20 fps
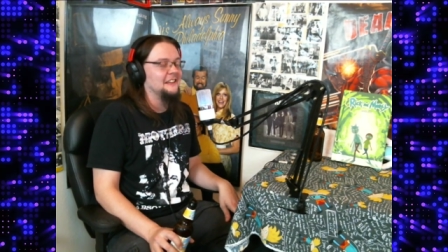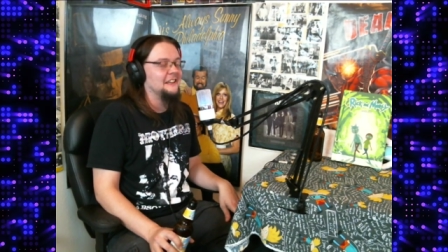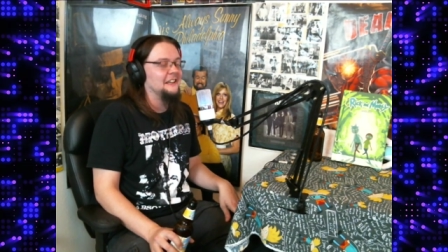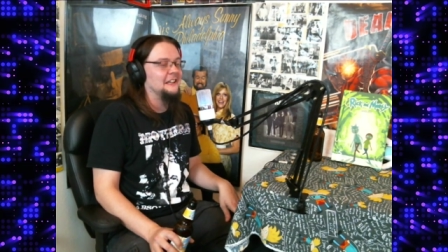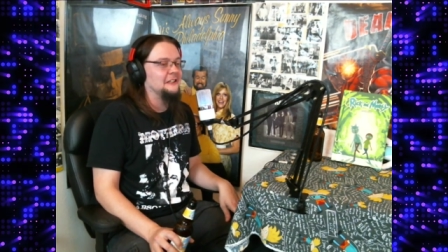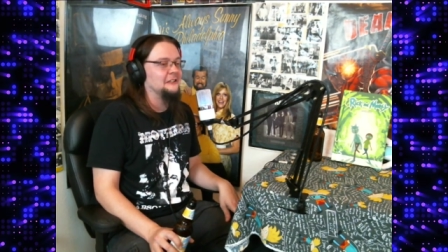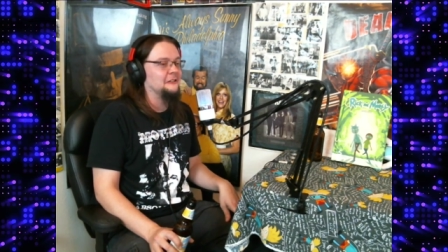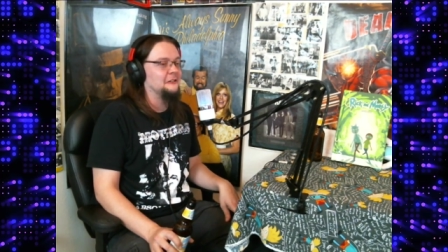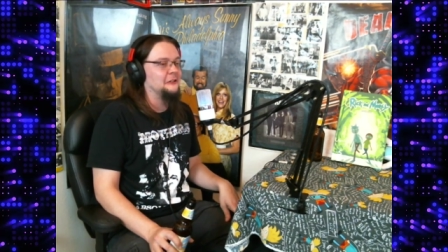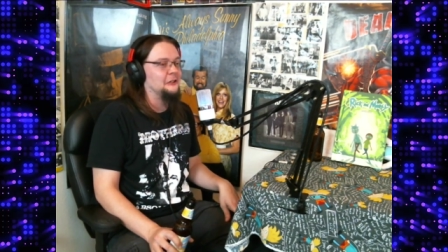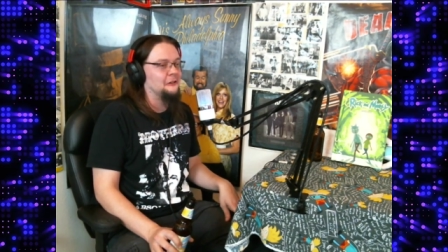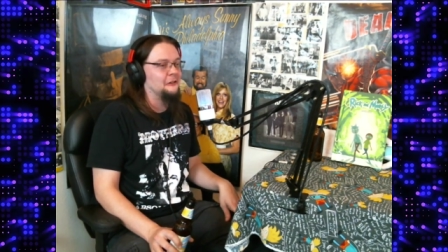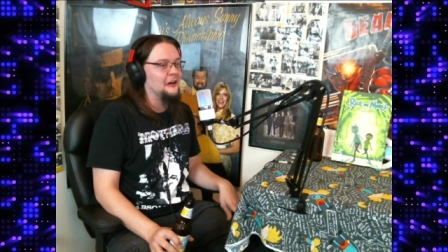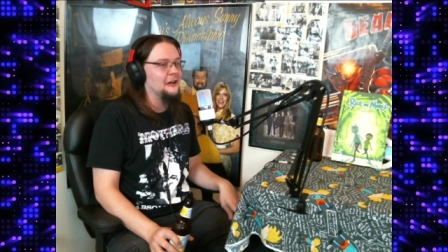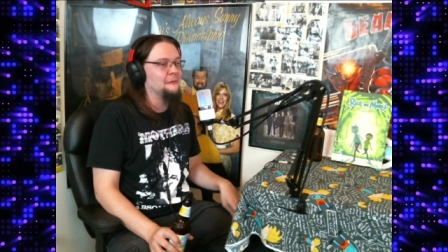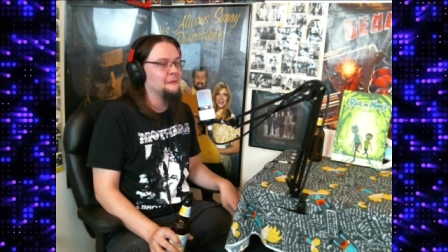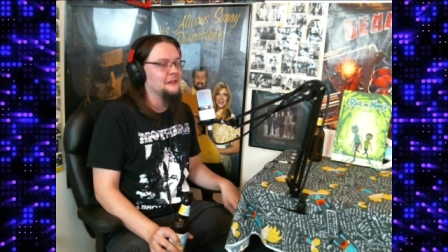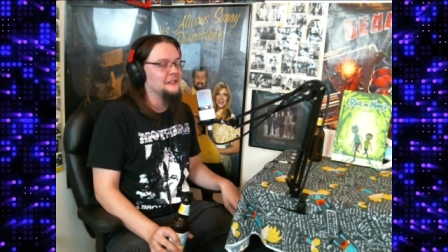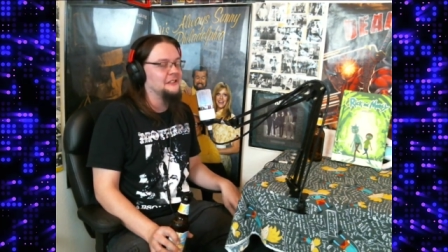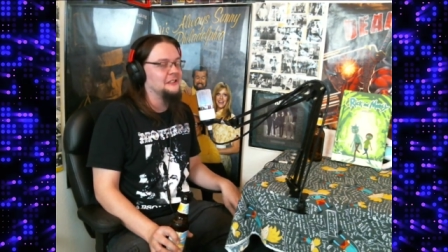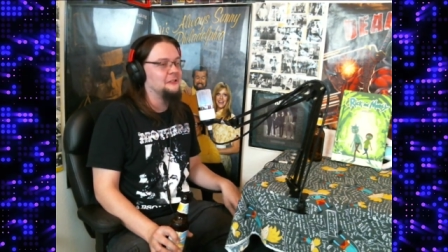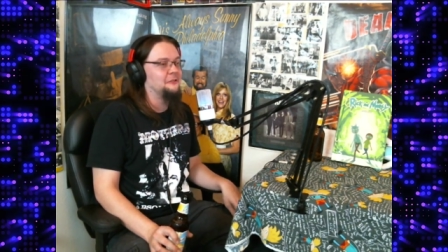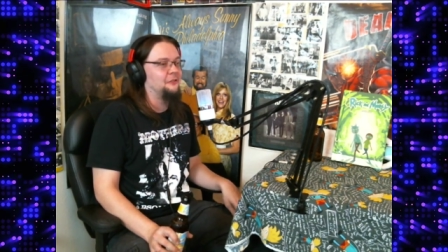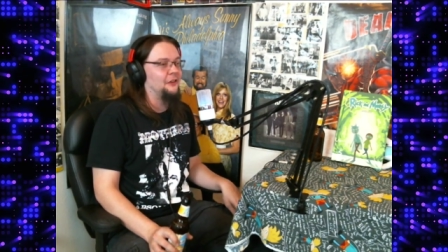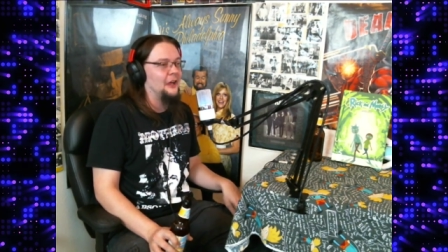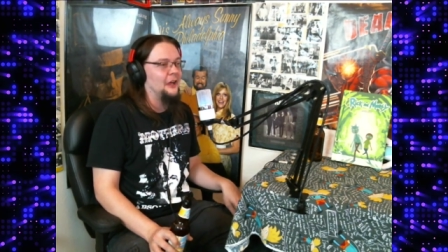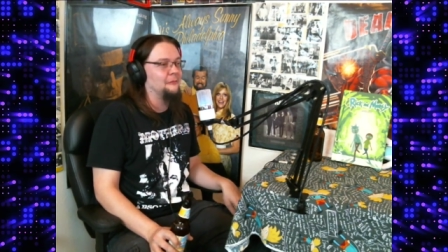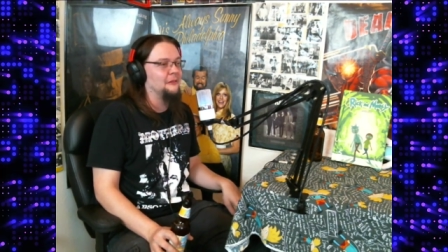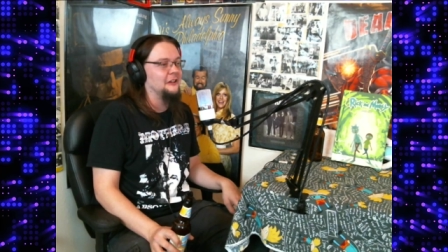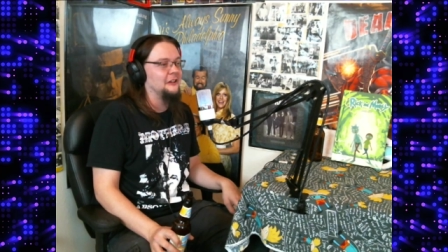either Euronymous'
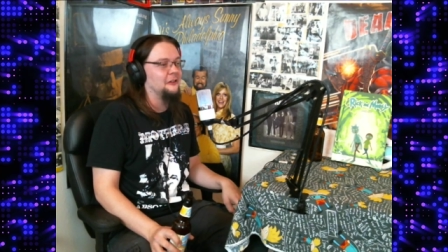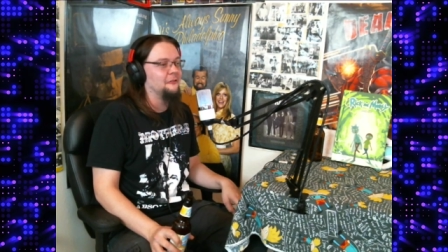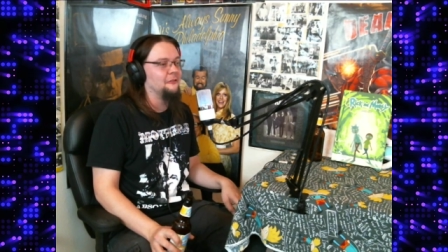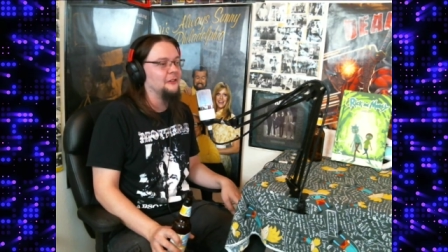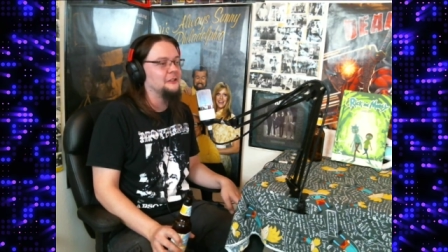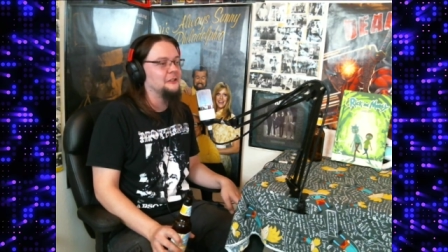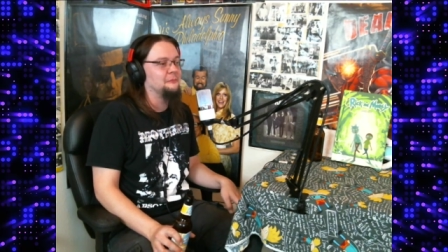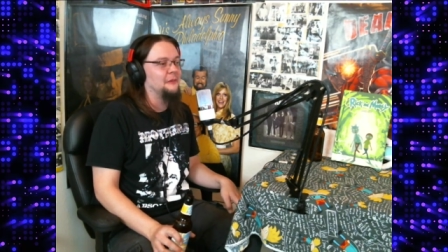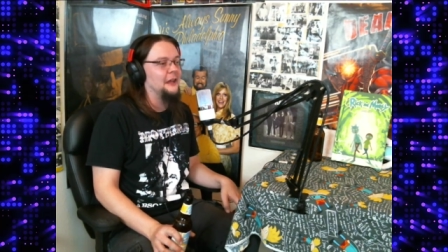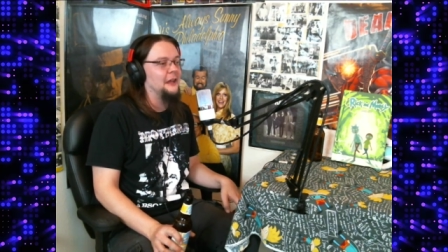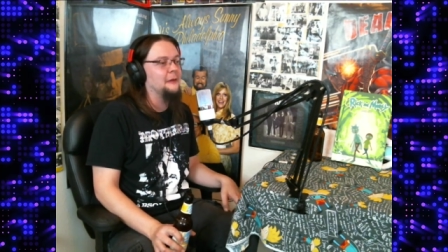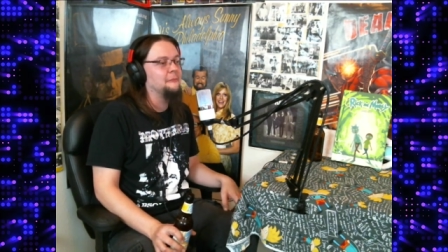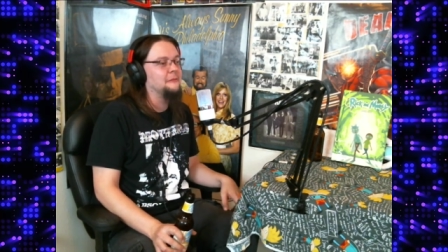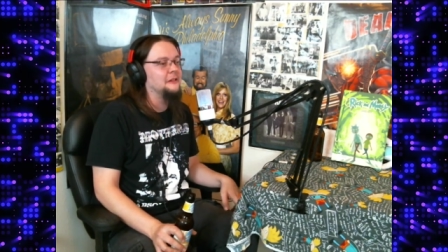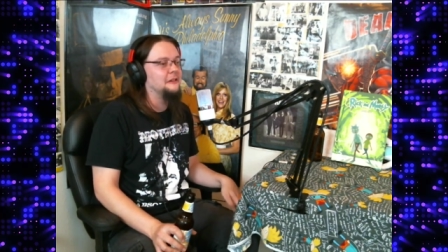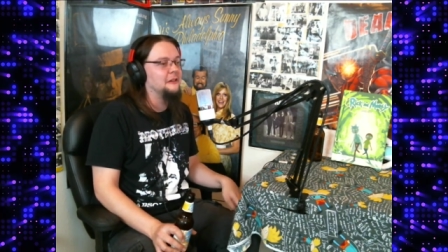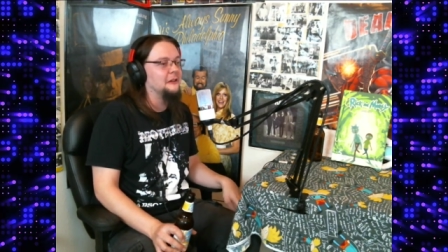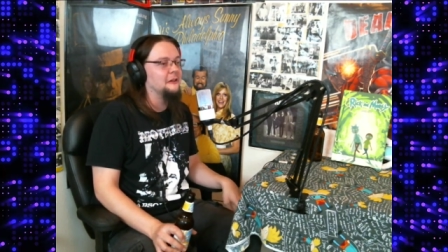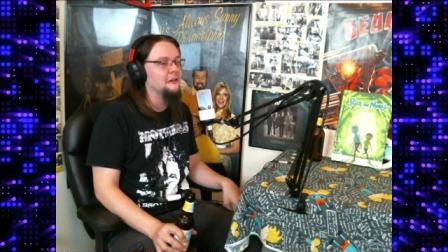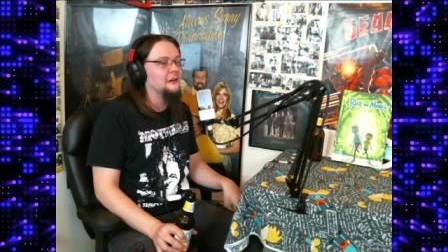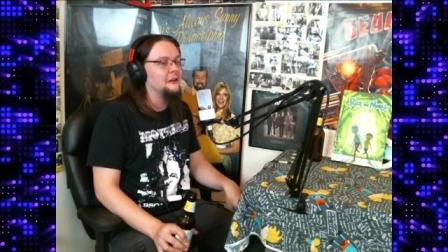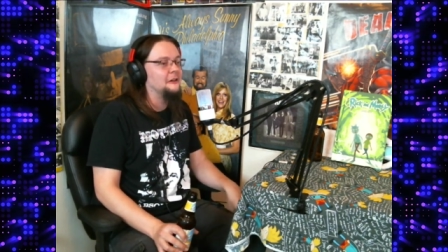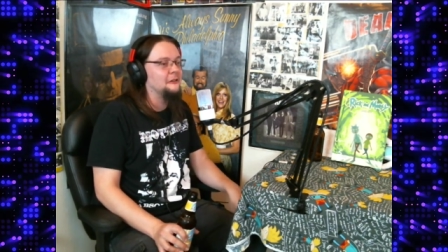family convinced Mayhem to do it,